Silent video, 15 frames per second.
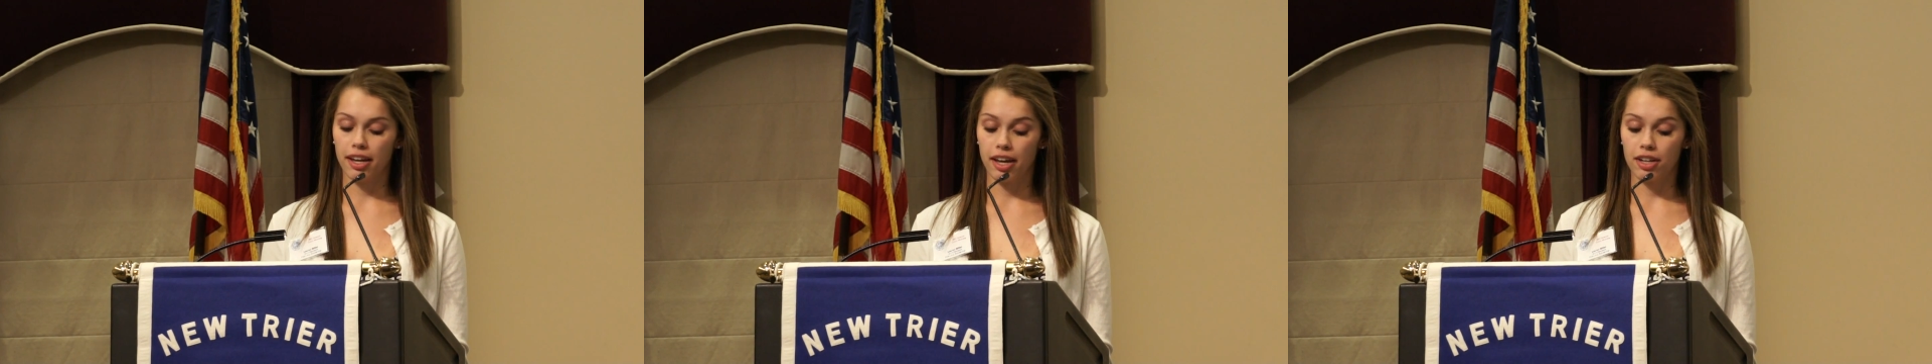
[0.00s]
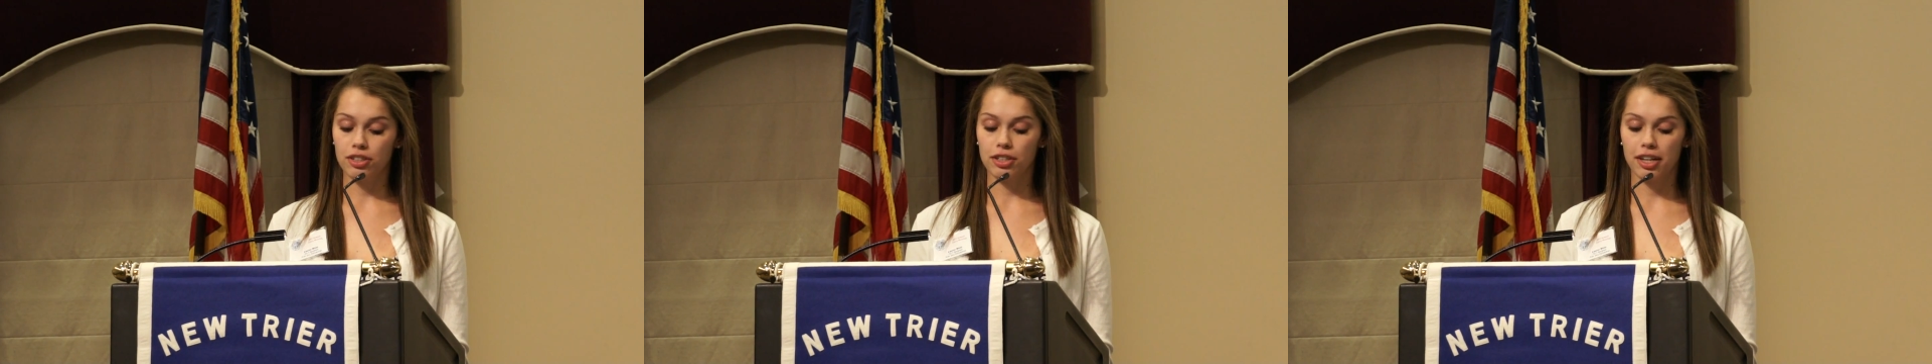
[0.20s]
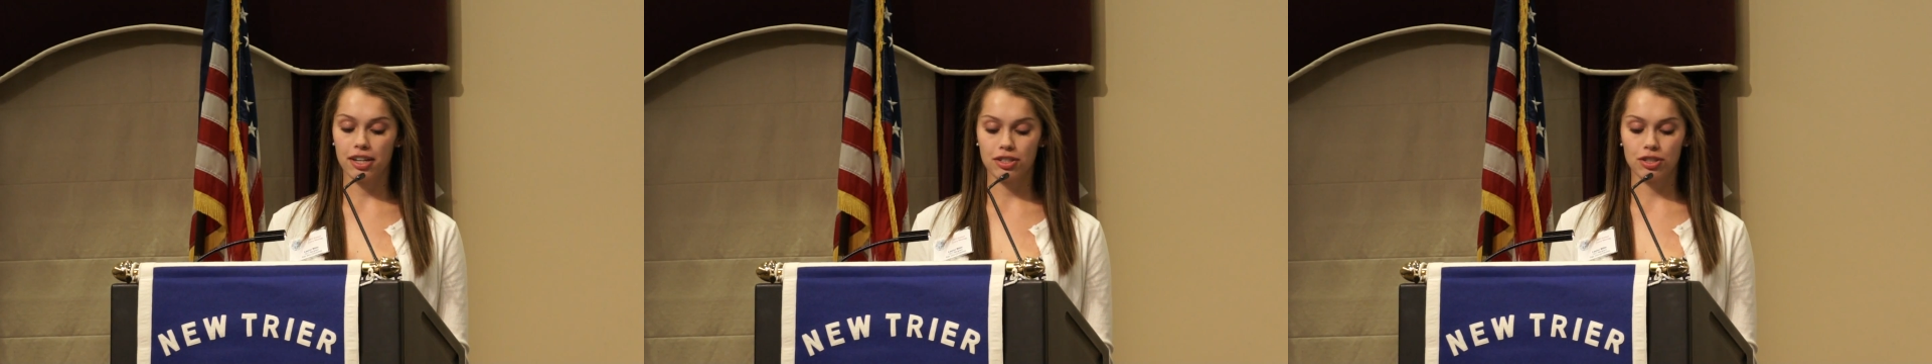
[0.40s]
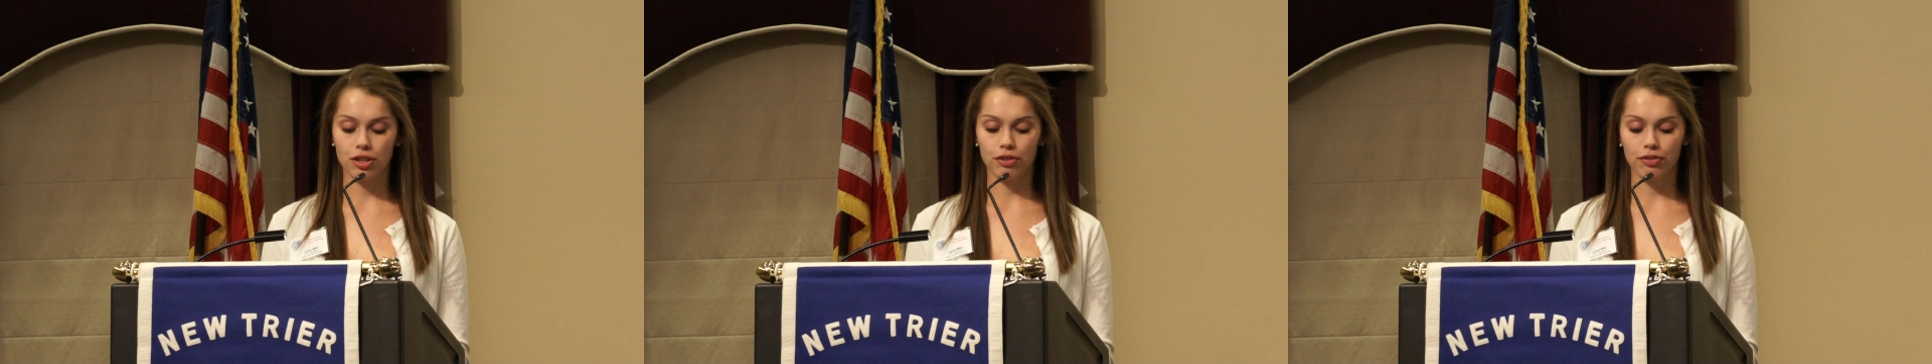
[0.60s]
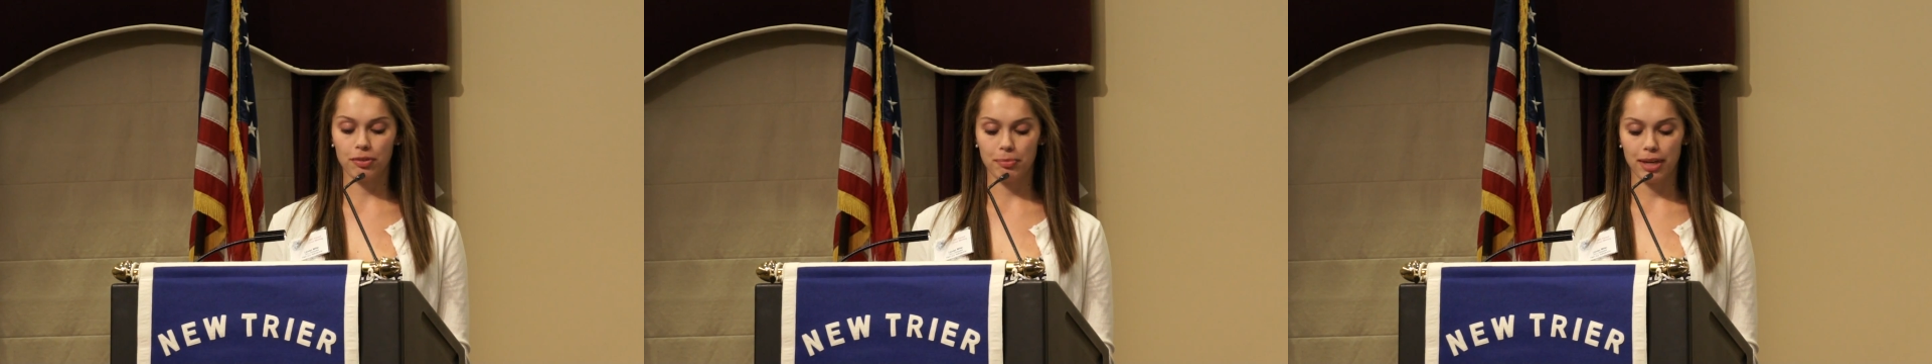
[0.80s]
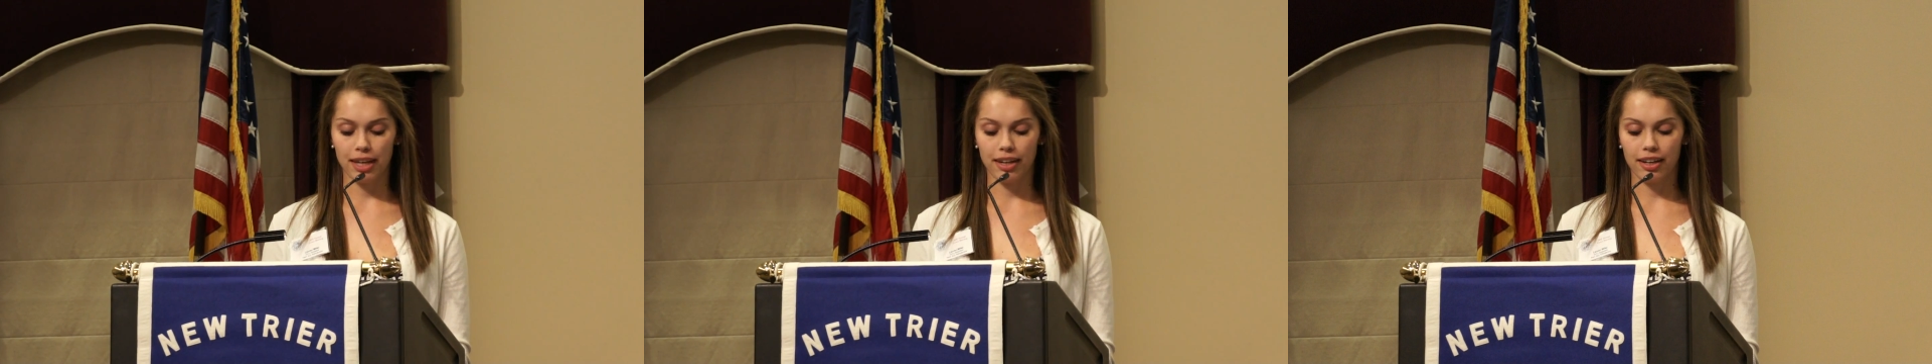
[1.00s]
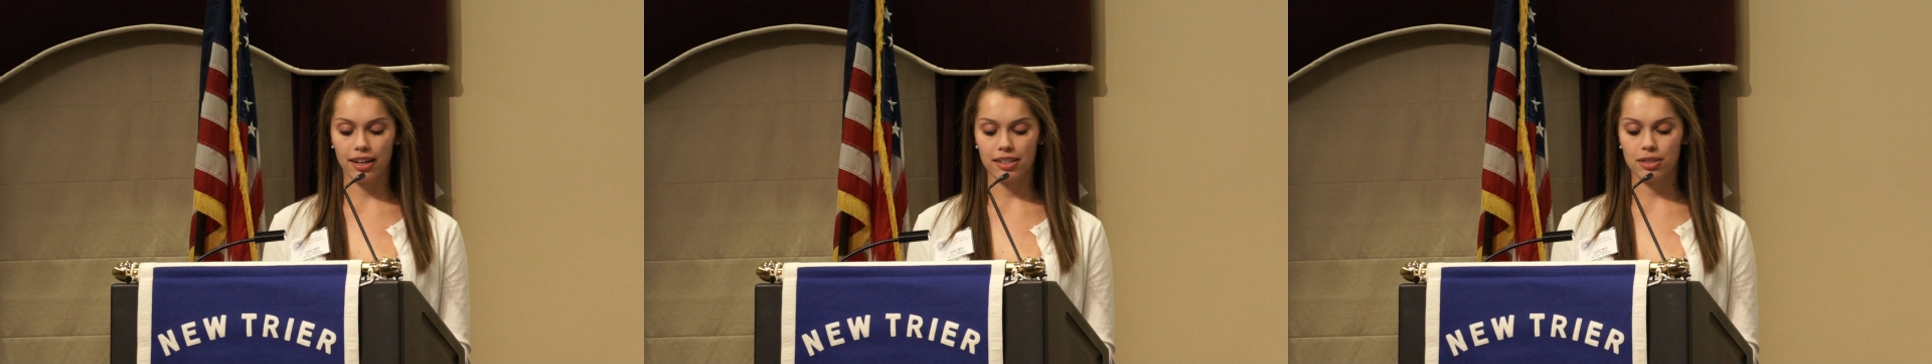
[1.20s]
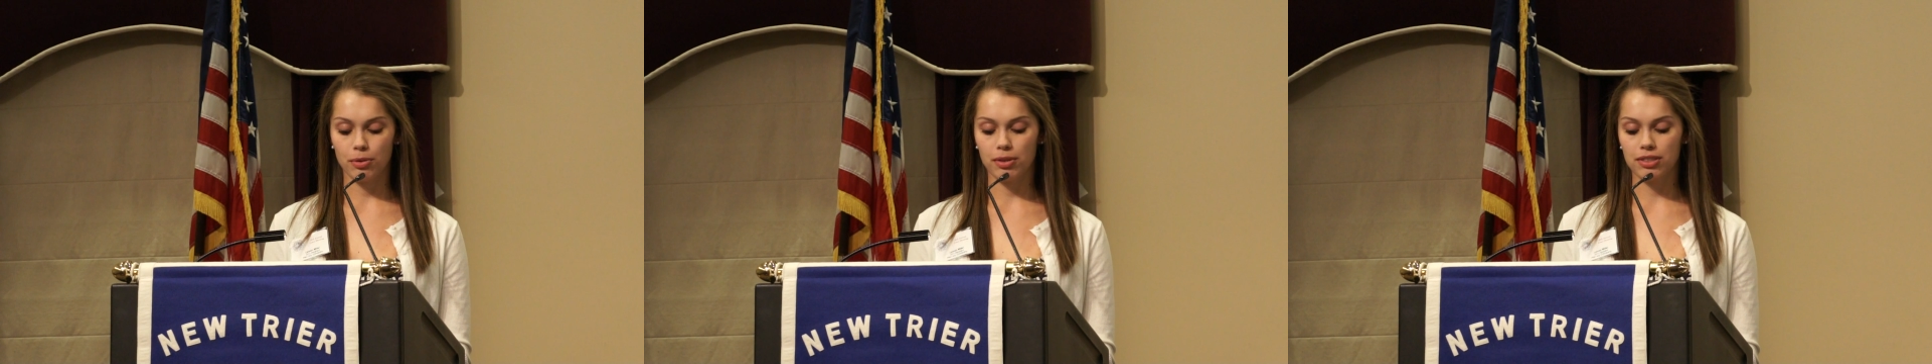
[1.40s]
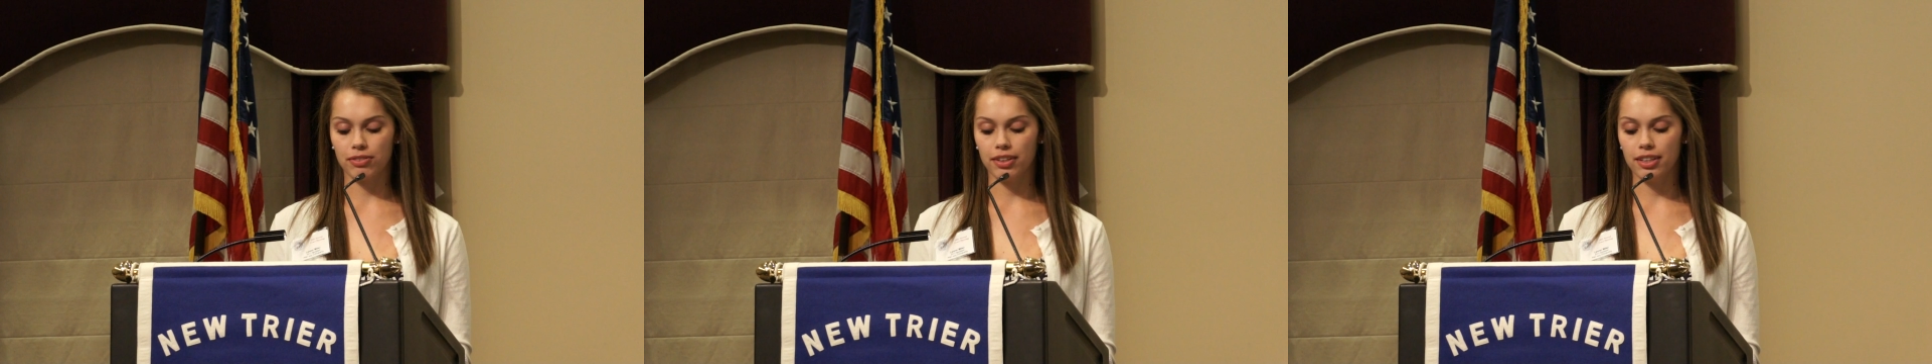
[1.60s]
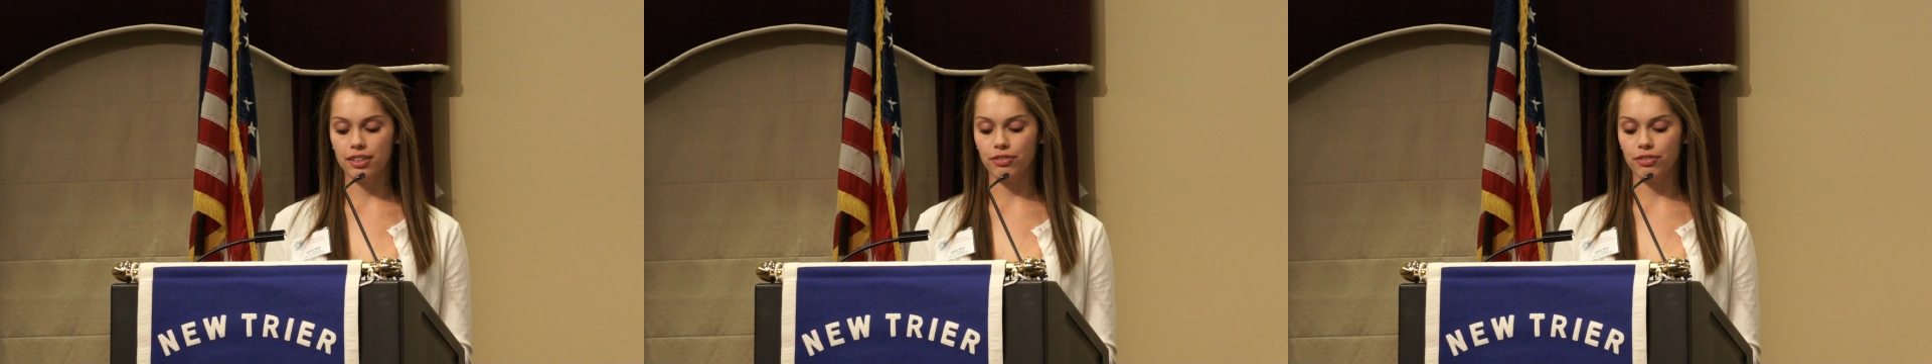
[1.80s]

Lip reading: educational for me as it was for the